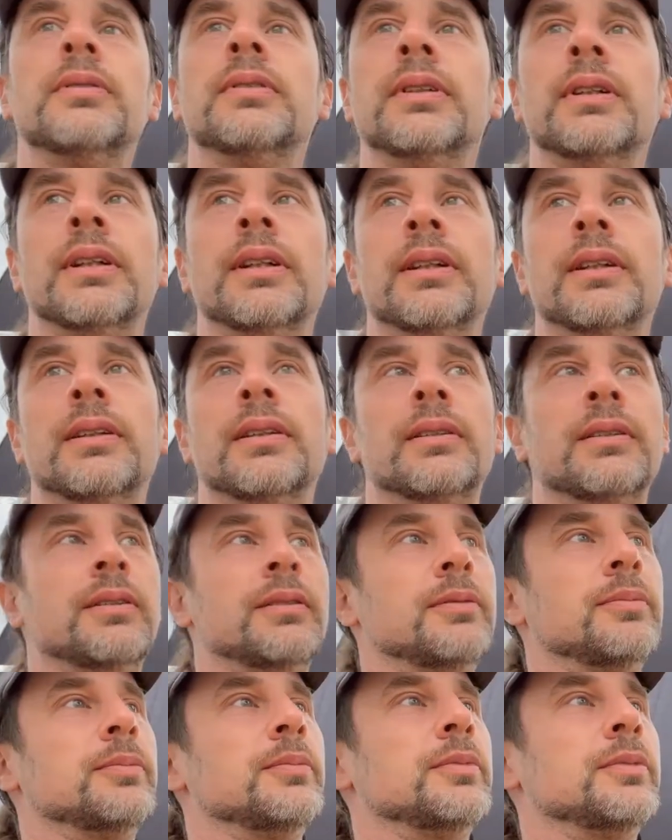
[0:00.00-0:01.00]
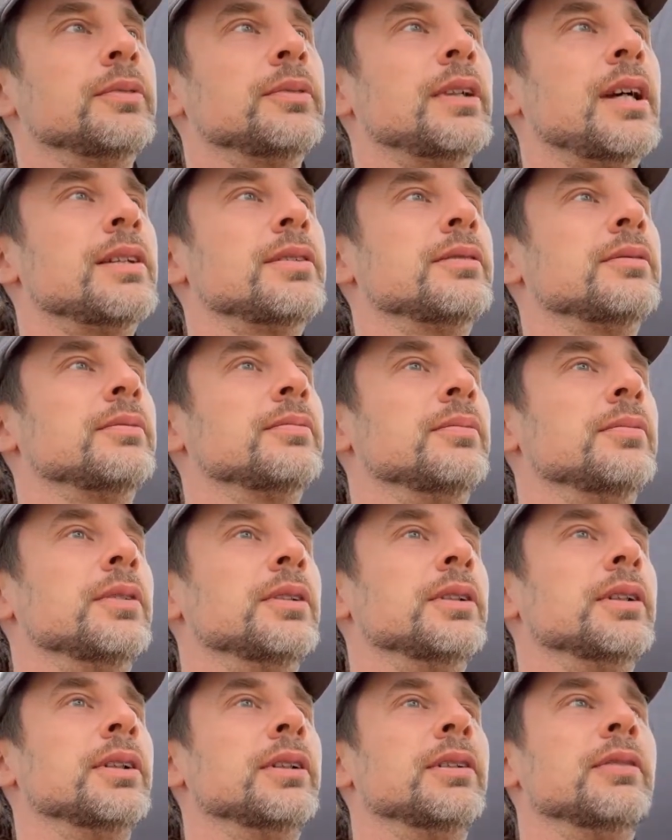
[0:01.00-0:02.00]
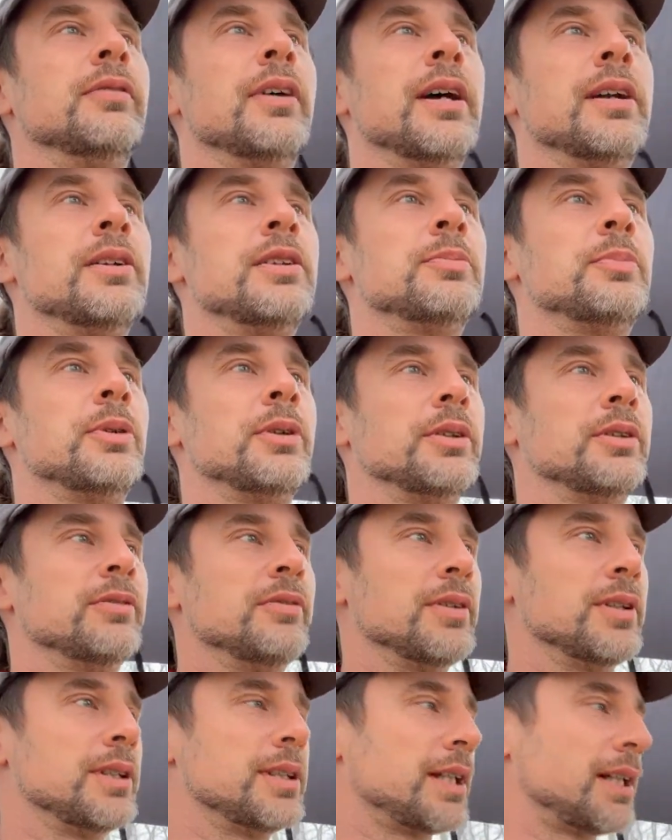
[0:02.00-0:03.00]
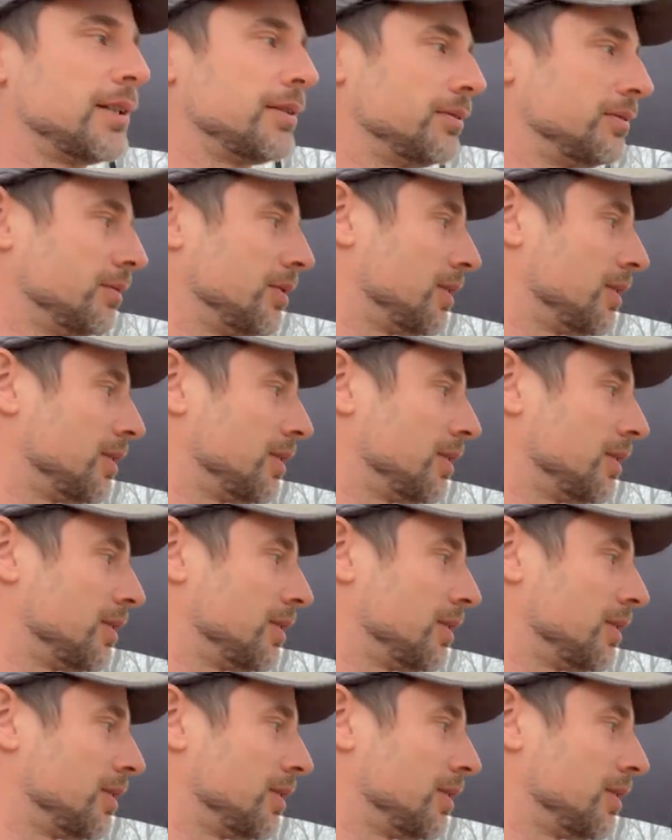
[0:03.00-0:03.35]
and has a really good vantage point over the town.